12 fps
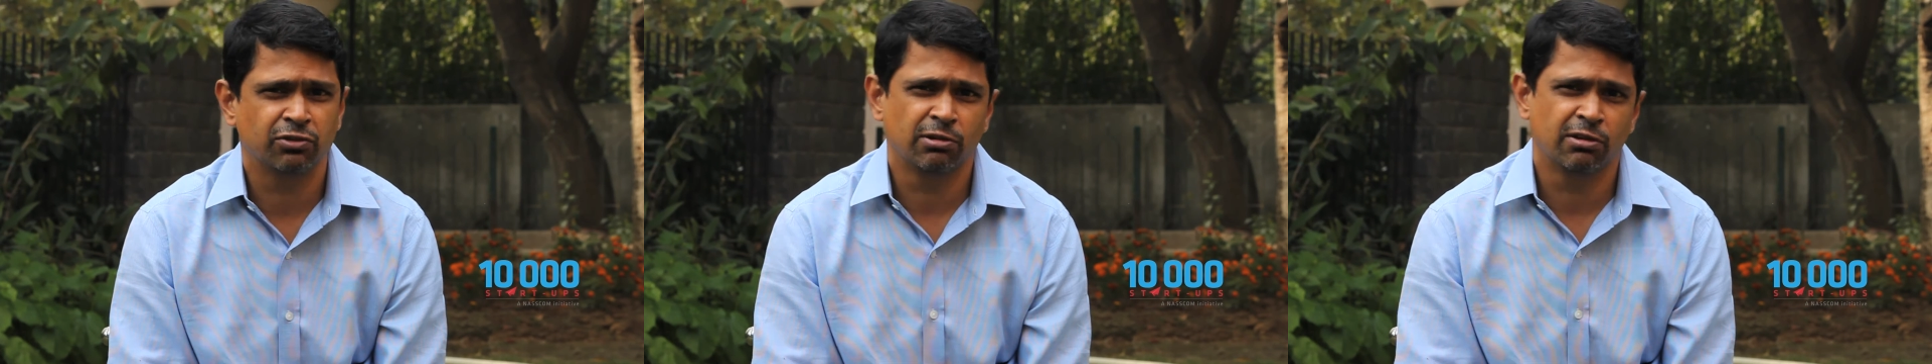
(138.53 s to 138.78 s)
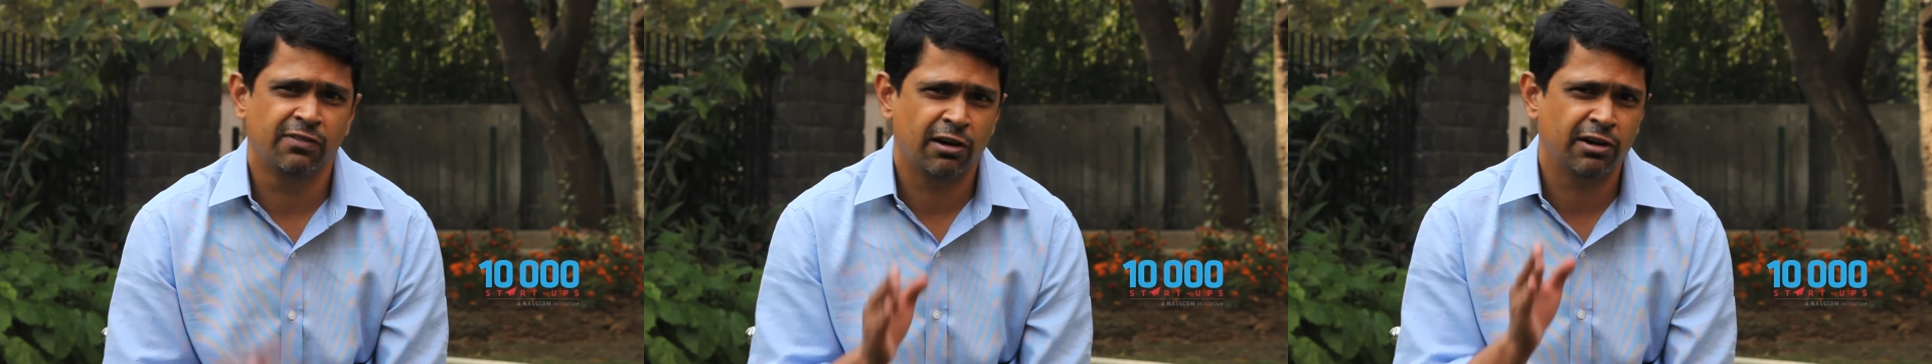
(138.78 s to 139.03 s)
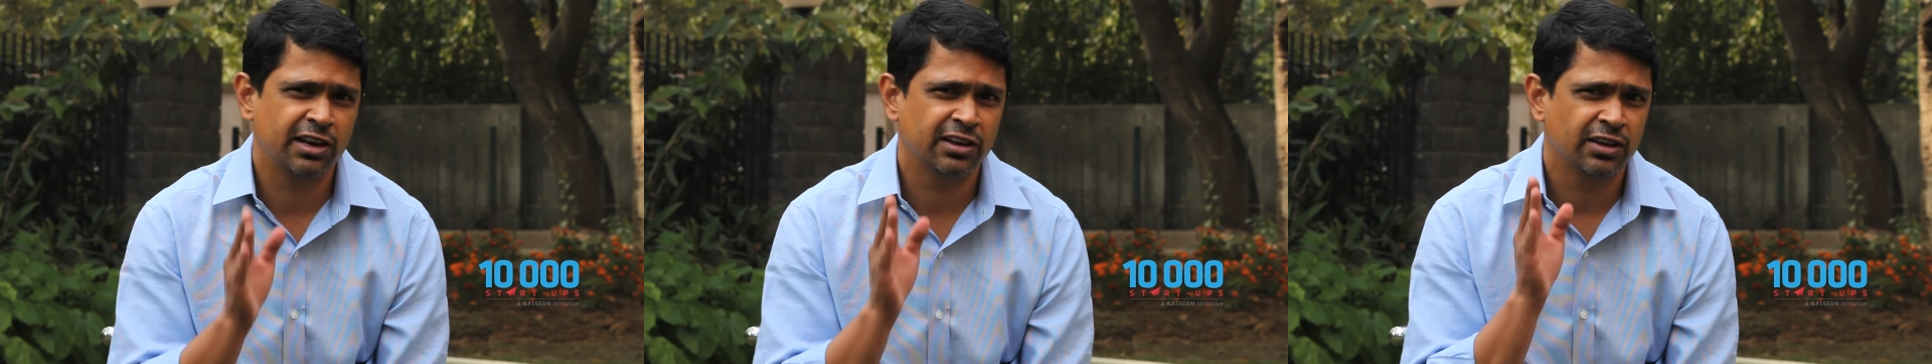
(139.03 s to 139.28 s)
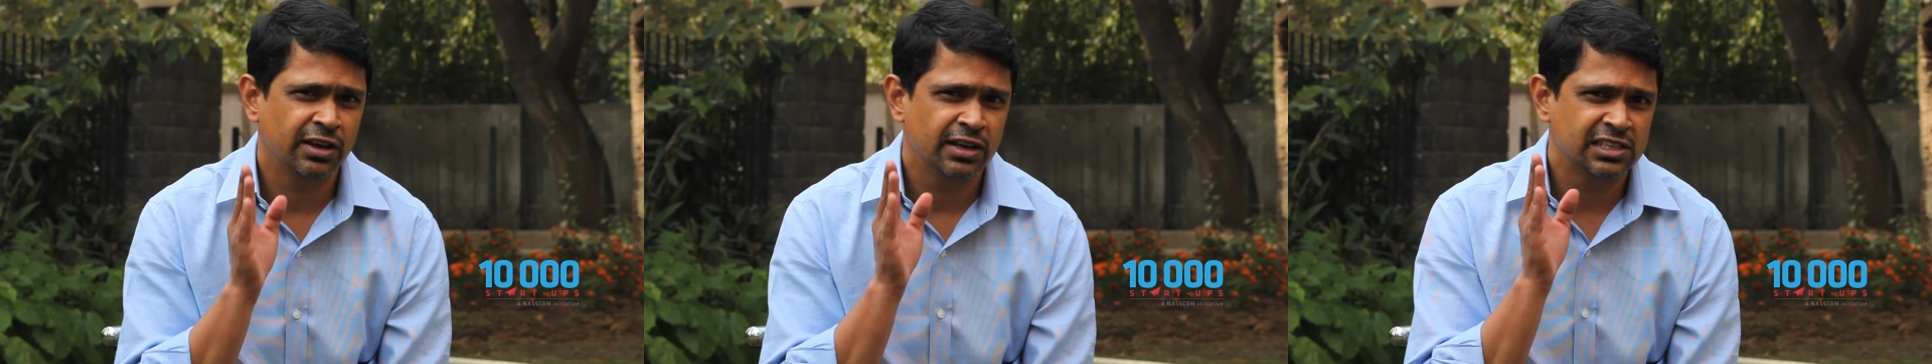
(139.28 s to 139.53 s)
So we were very
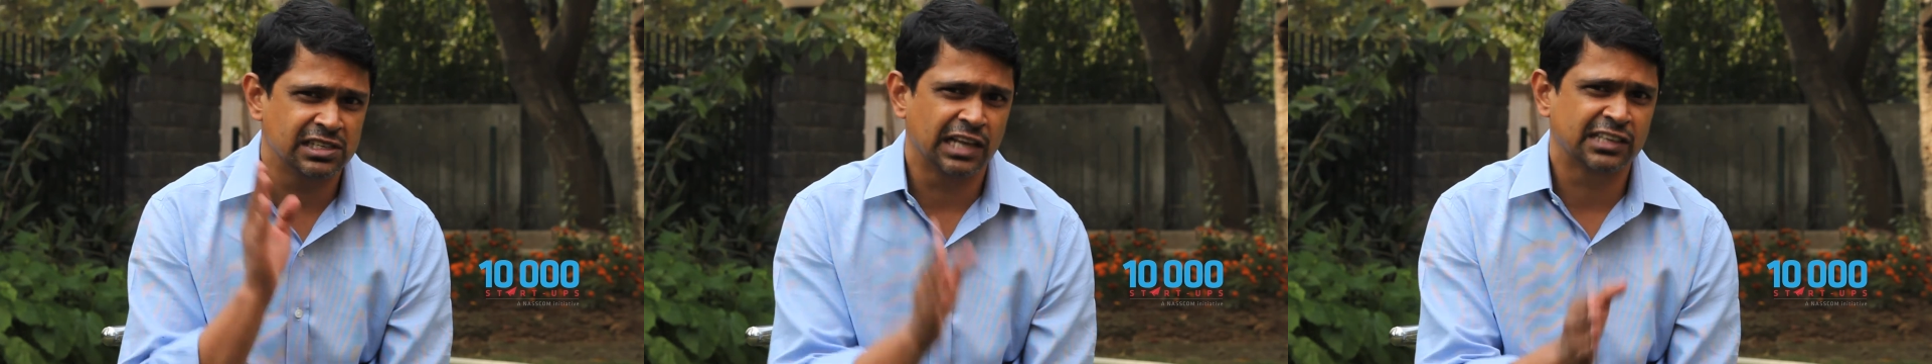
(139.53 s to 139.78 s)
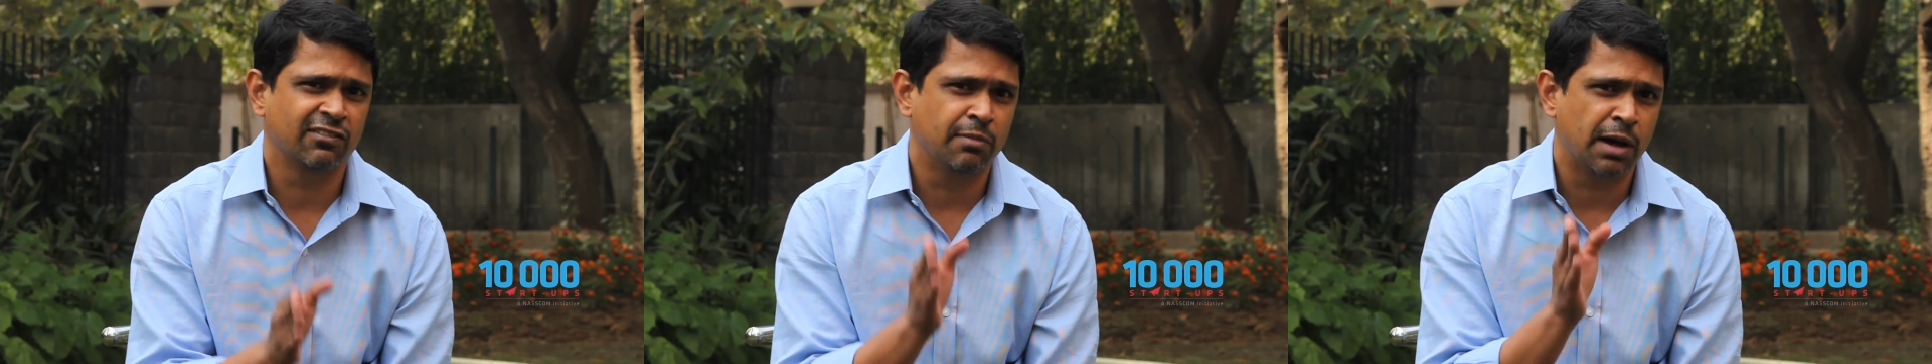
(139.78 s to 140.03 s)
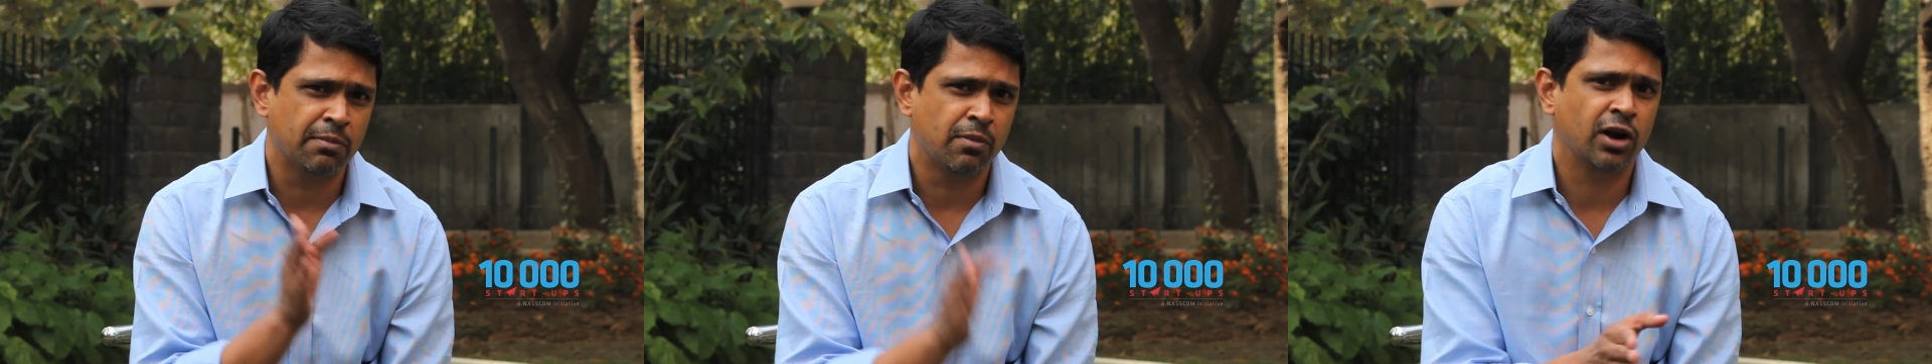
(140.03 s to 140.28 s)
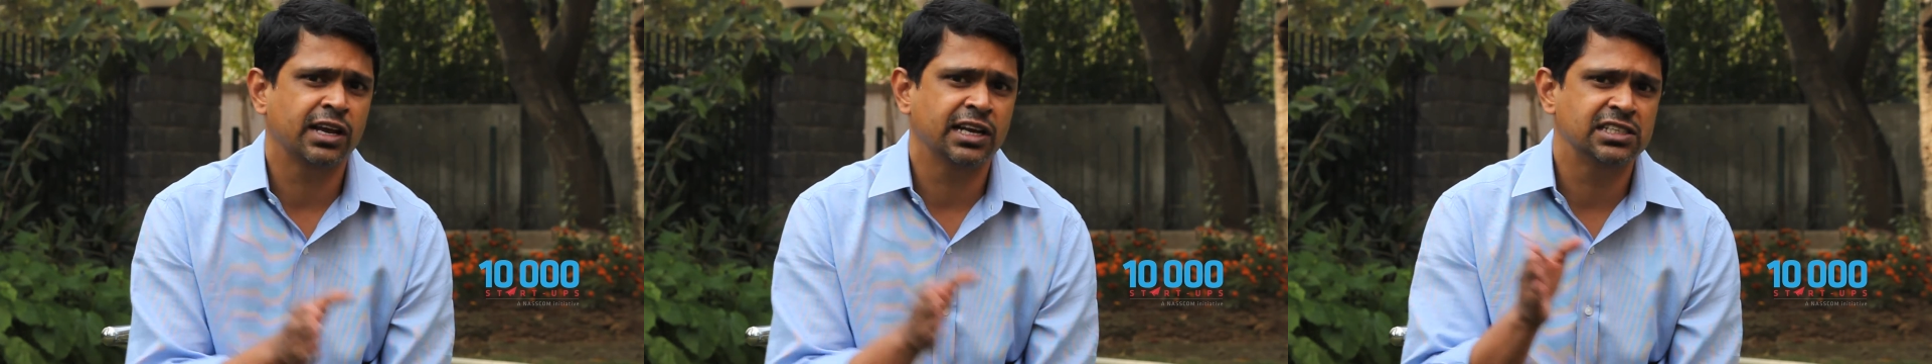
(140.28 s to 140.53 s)
selective about
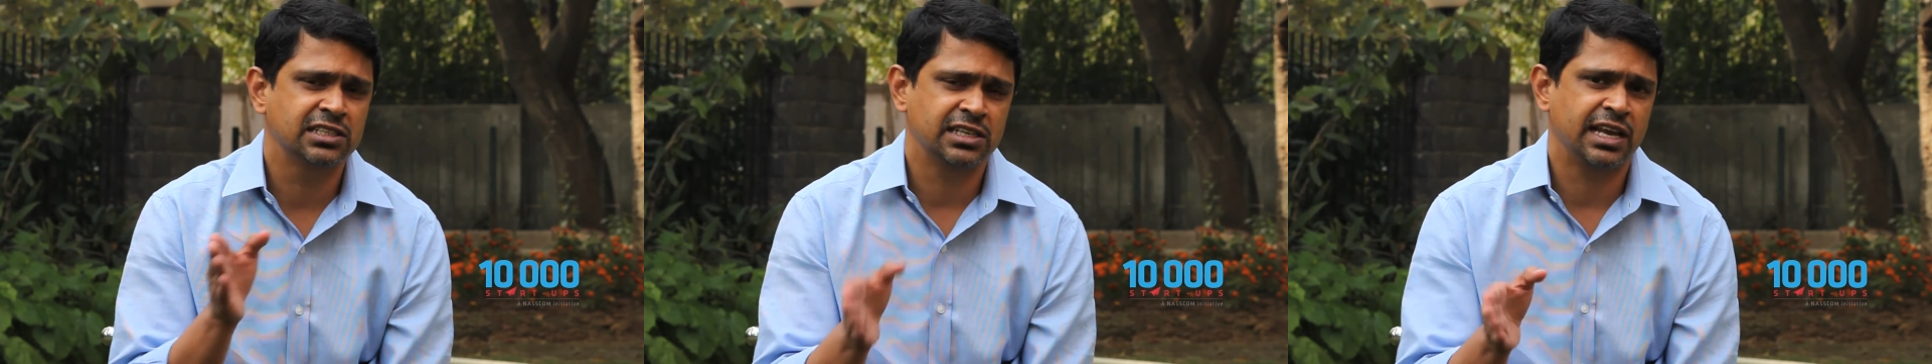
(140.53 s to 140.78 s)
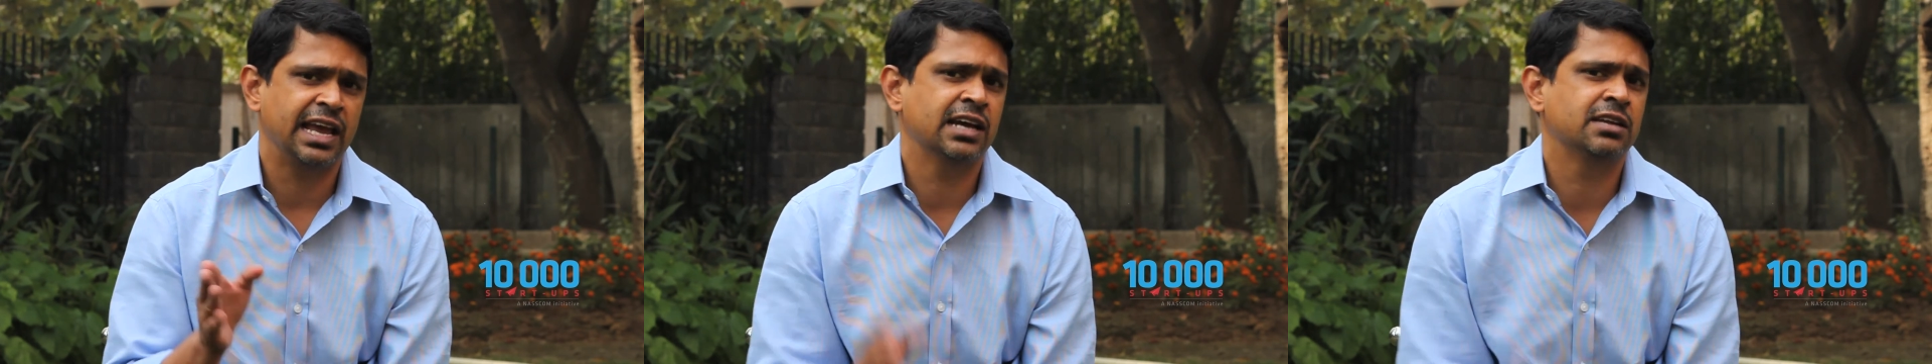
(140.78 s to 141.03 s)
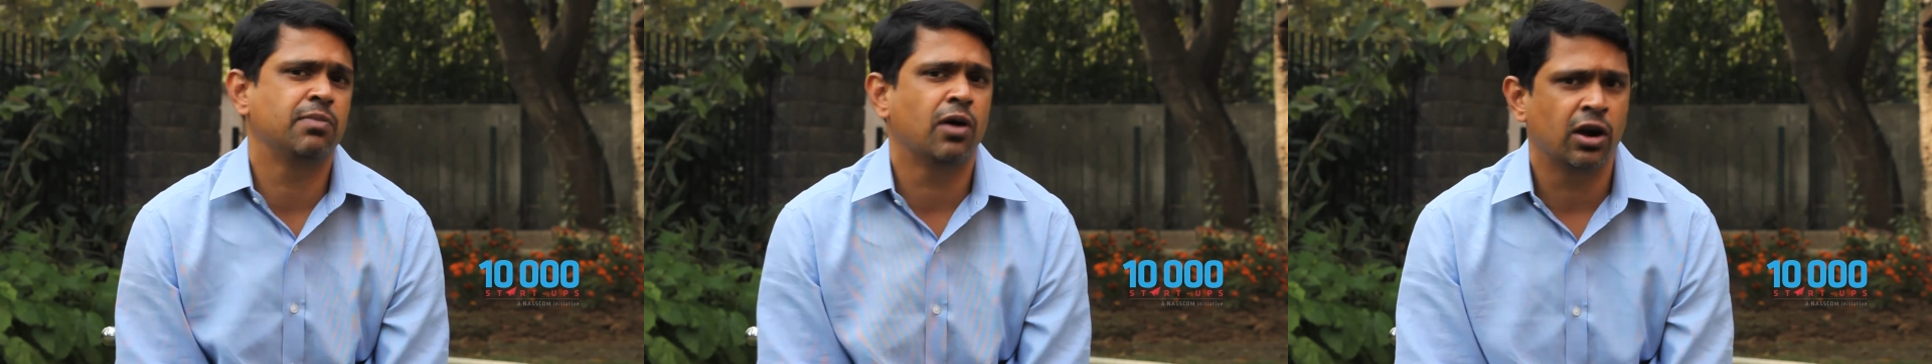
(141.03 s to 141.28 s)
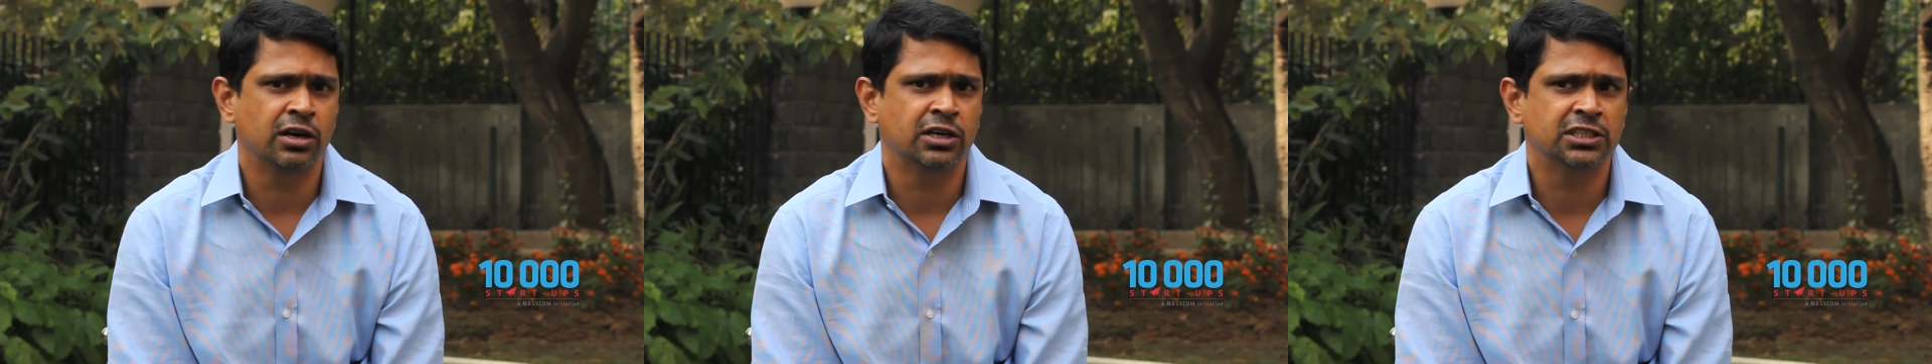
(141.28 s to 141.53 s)
markets and
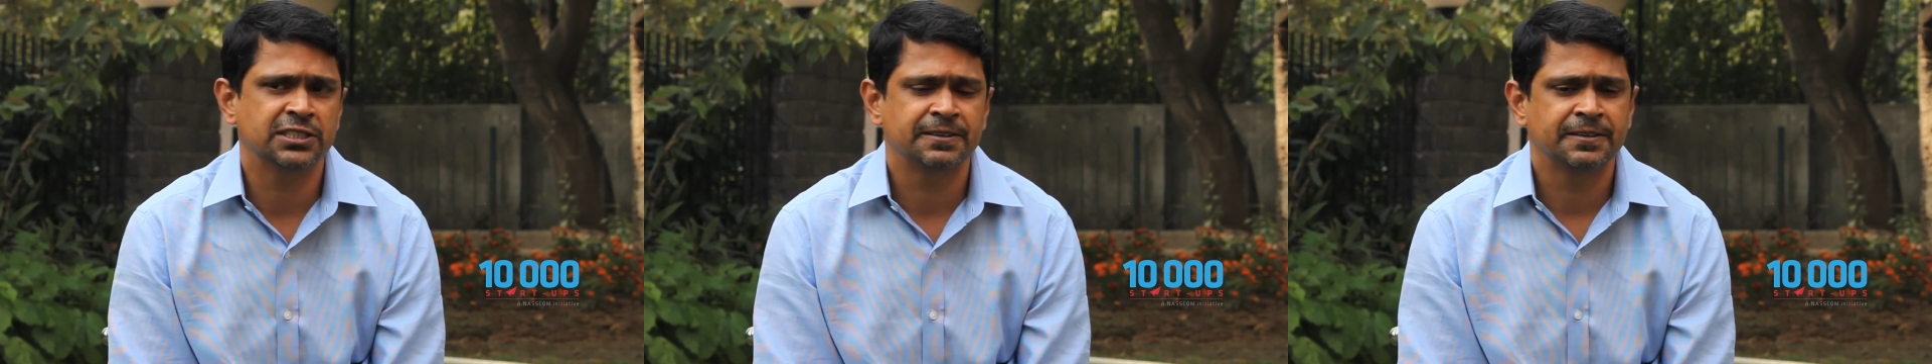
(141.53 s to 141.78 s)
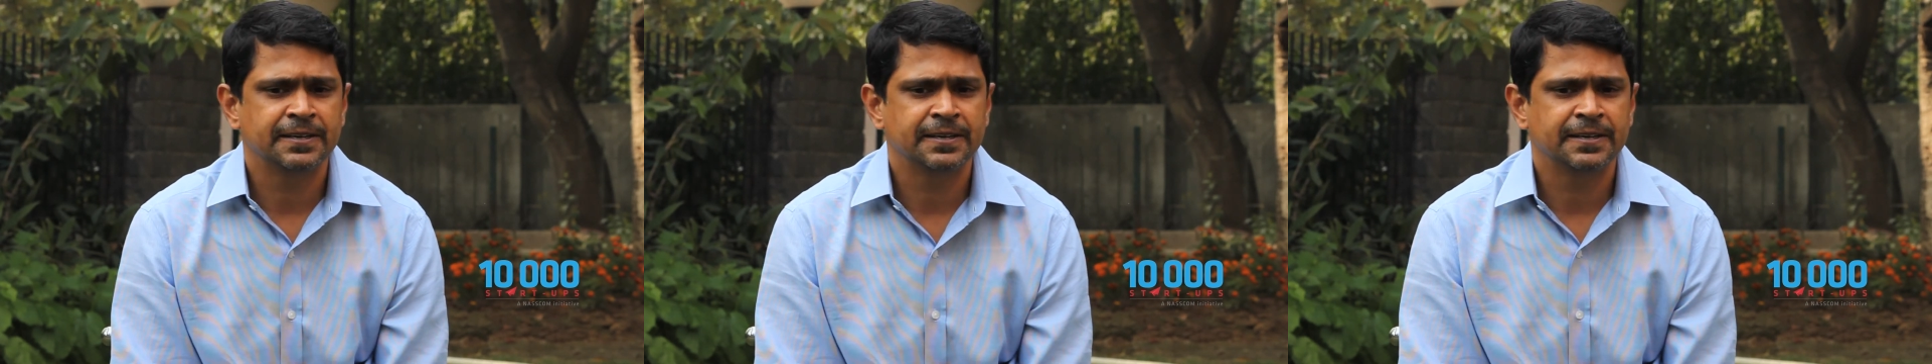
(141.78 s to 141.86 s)
partners.